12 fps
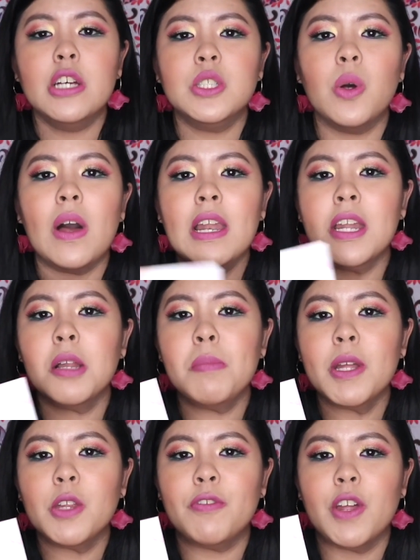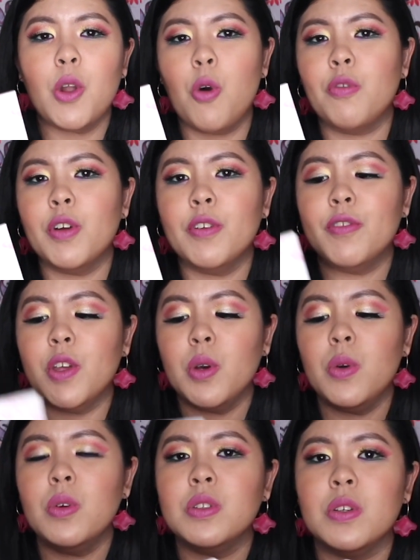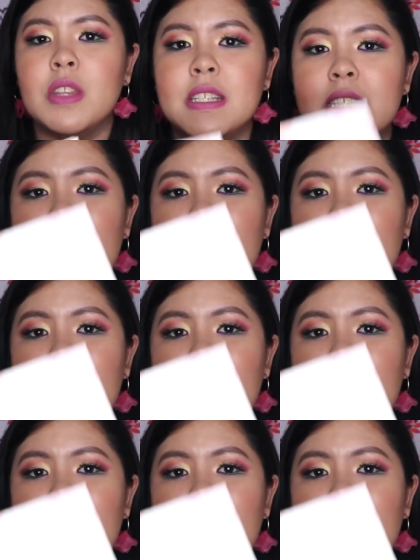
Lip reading: So a little bit of an overview. So this